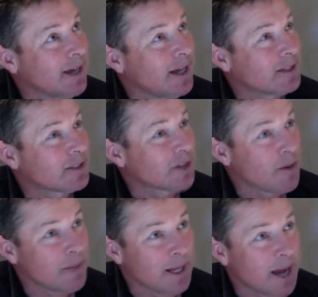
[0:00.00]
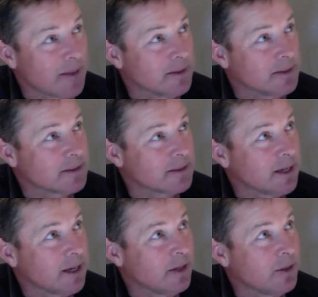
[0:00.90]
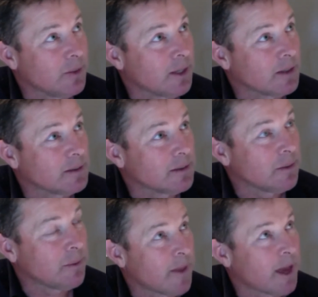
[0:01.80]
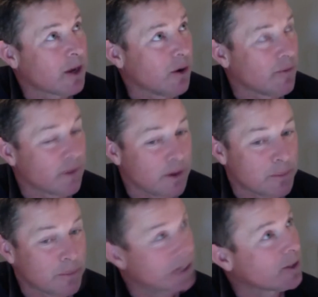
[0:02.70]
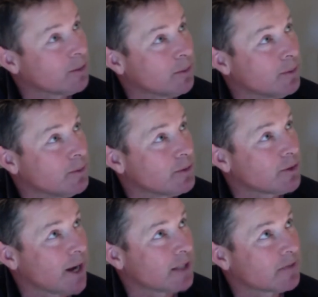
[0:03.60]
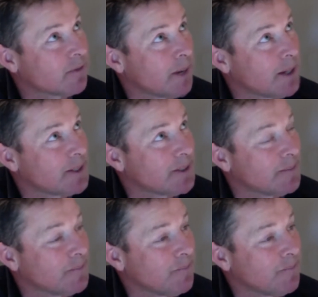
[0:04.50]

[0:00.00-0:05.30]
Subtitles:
and so many others are doing, where can offer a predictable transformation.